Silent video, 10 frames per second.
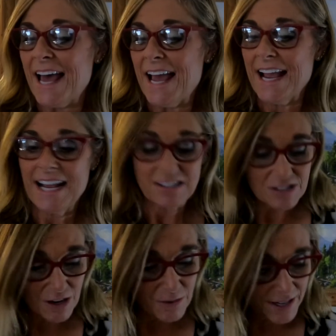And
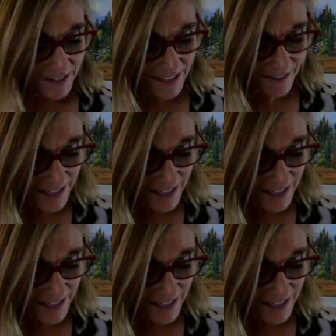so here it